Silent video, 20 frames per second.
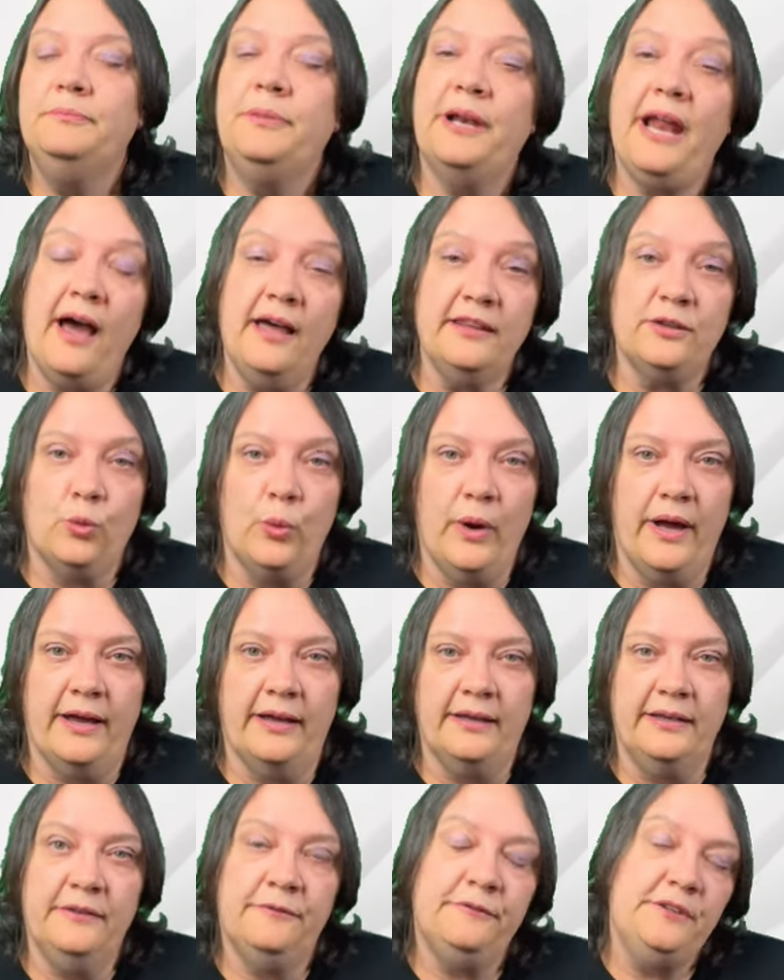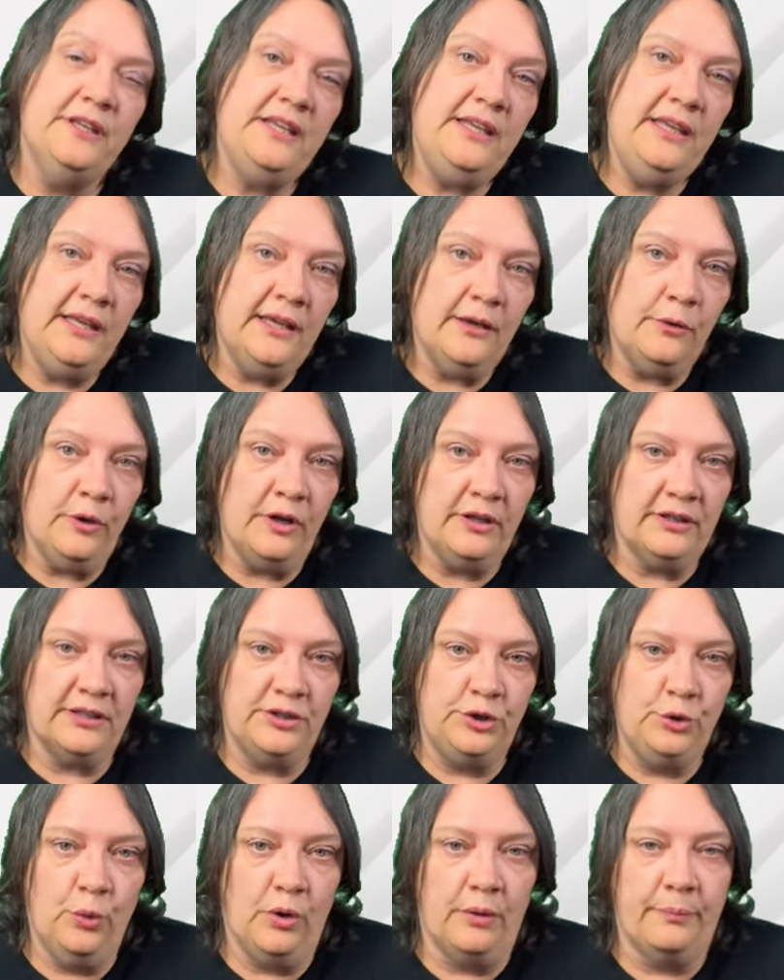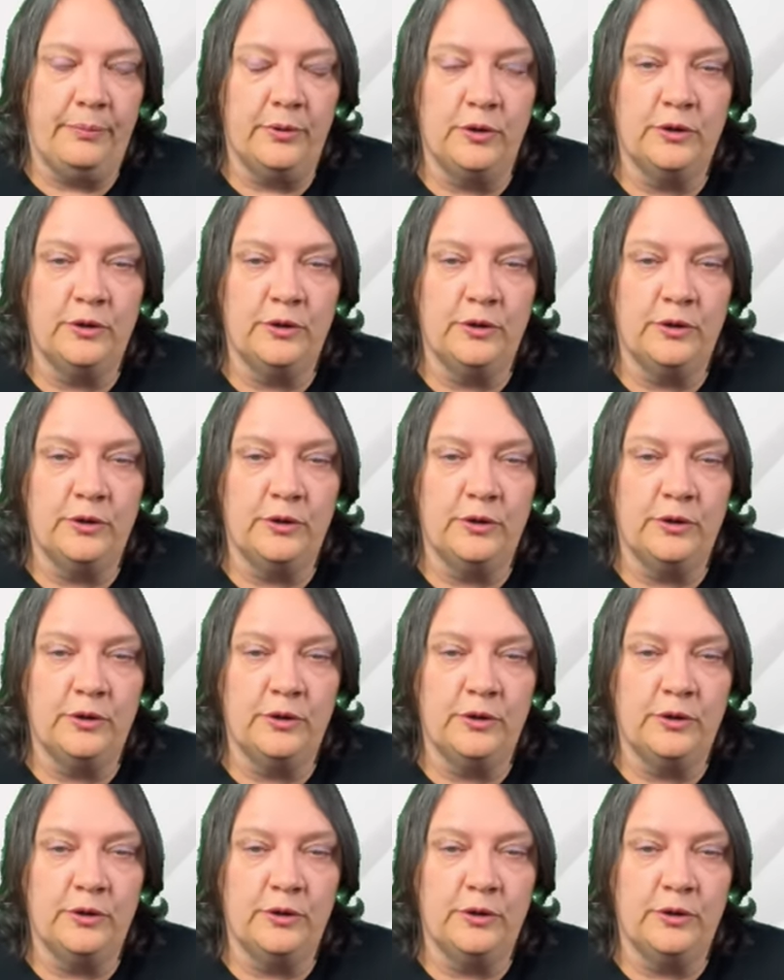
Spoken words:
But either way, if the era that you are